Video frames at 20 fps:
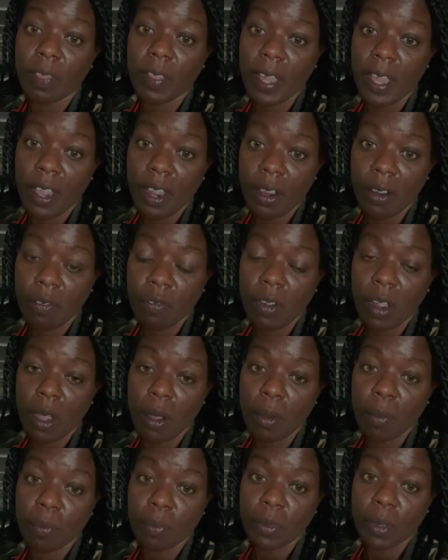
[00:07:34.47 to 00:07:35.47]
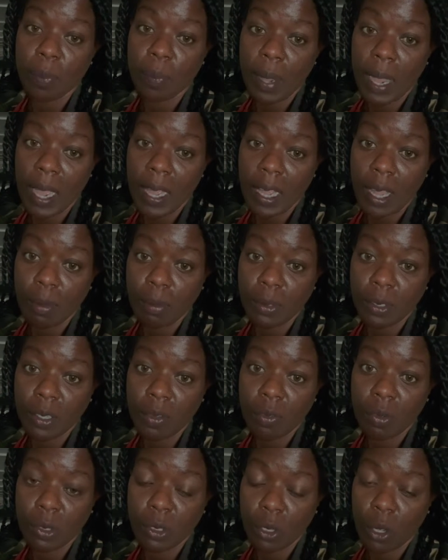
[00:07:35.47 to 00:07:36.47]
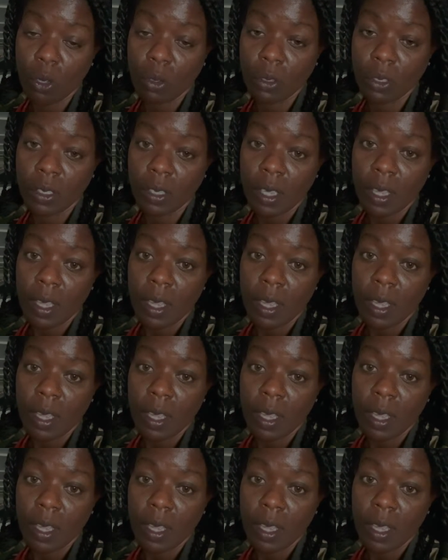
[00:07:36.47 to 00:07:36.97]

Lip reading: there from the biopsy results,